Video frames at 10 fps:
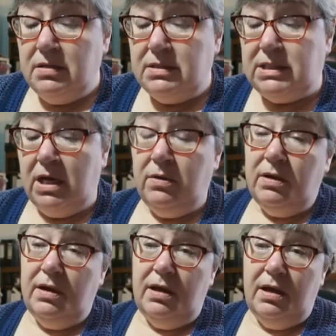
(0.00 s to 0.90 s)
So
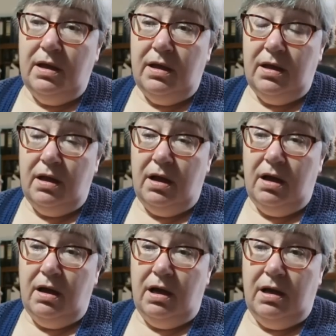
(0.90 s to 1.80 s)

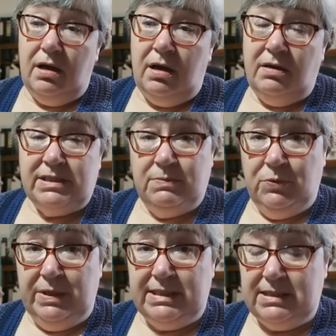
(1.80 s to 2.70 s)
our
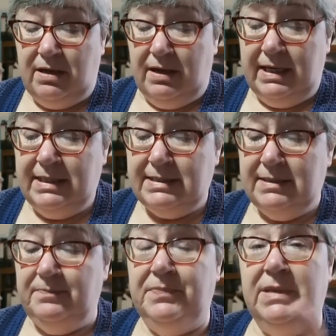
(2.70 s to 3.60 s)
smallest
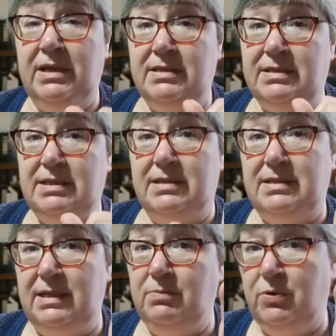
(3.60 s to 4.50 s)
size is
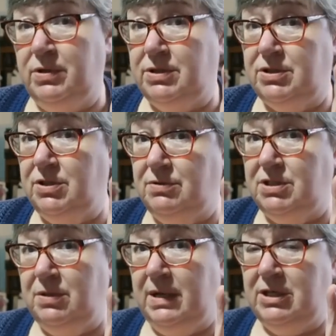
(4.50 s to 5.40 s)

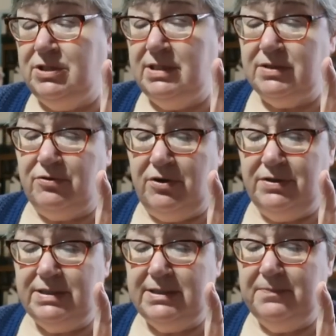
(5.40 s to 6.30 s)
16.22 inches
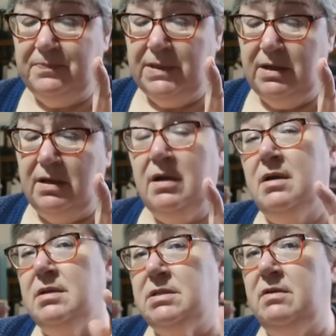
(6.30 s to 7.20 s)
across.
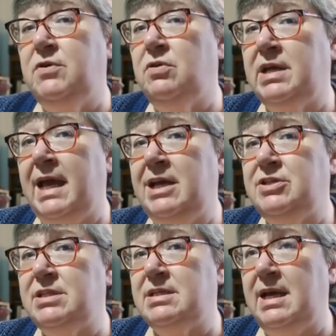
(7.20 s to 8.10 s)
So if your
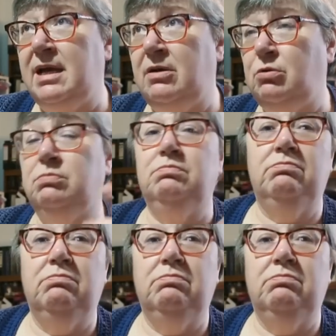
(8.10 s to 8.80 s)
gauge is now